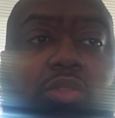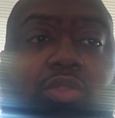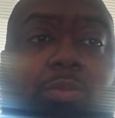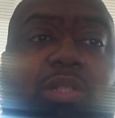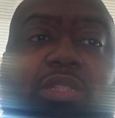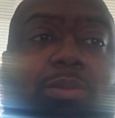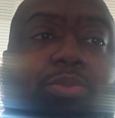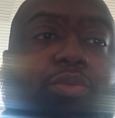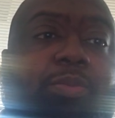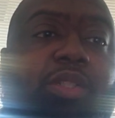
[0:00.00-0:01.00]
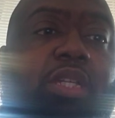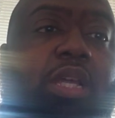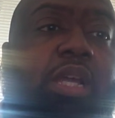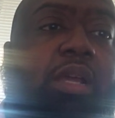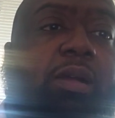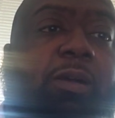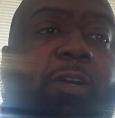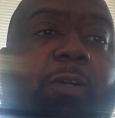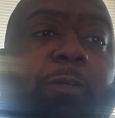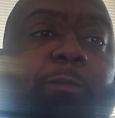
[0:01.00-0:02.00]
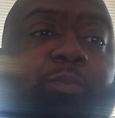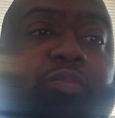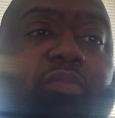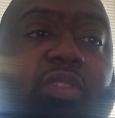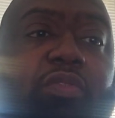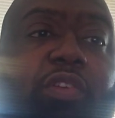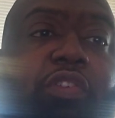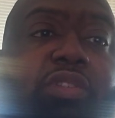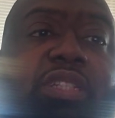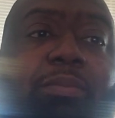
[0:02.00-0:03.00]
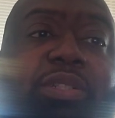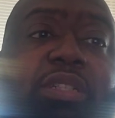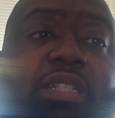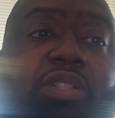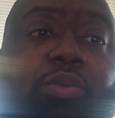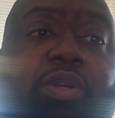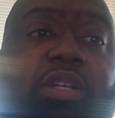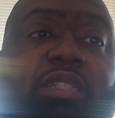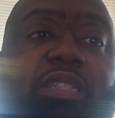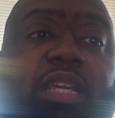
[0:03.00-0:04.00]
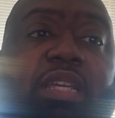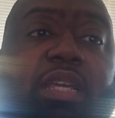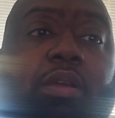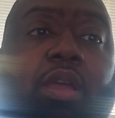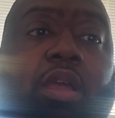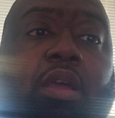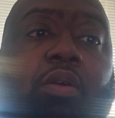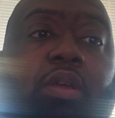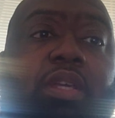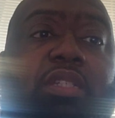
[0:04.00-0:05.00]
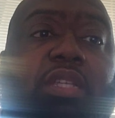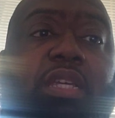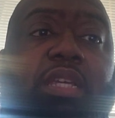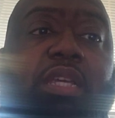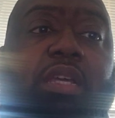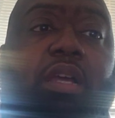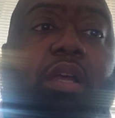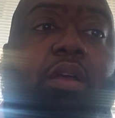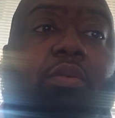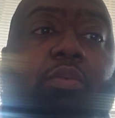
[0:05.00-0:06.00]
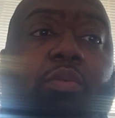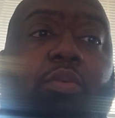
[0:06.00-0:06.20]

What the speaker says: Tremendous improvement. For the first time in his career, he's taking or